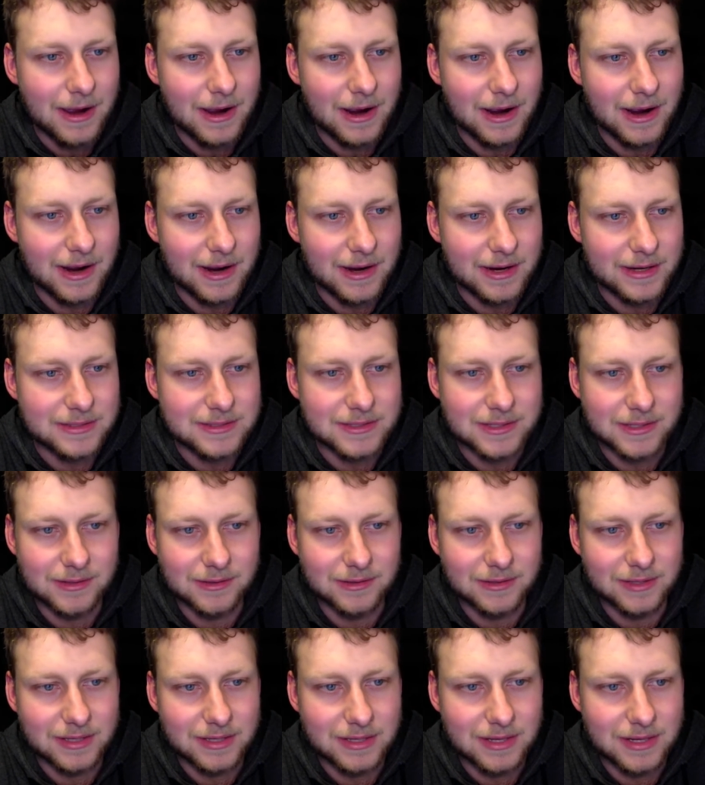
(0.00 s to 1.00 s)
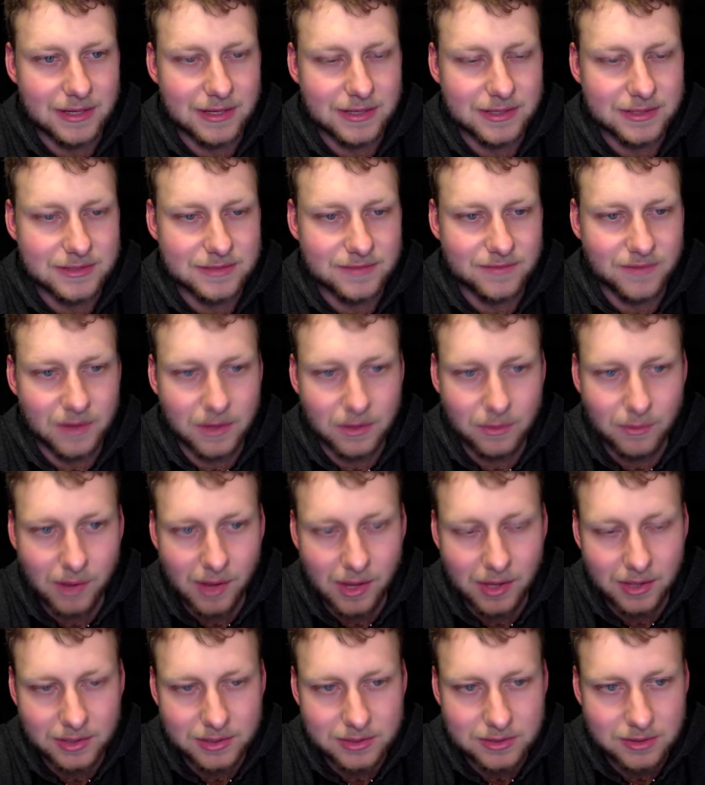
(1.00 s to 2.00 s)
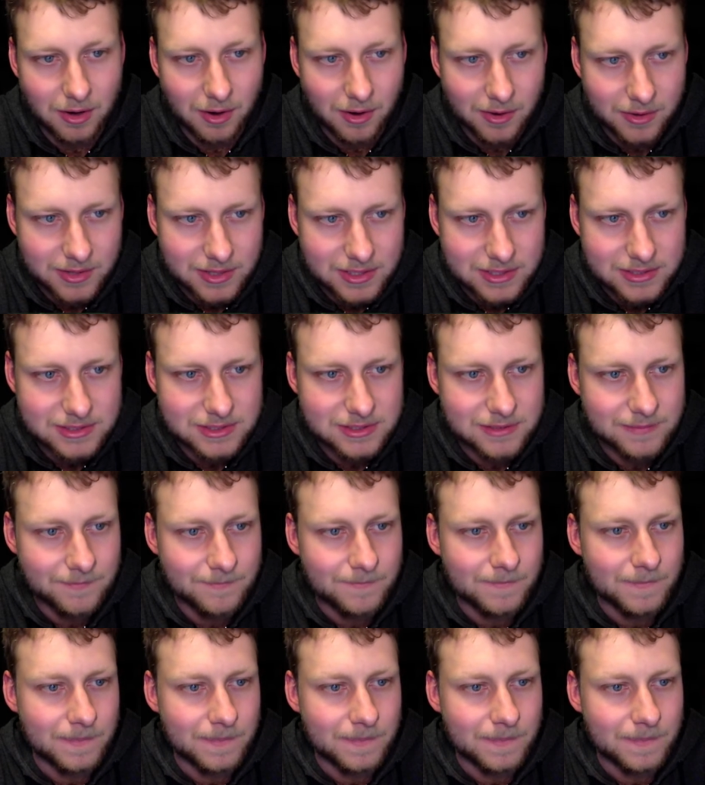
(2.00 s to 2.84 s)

Uh, Diggle uh, is fitting well into Argus.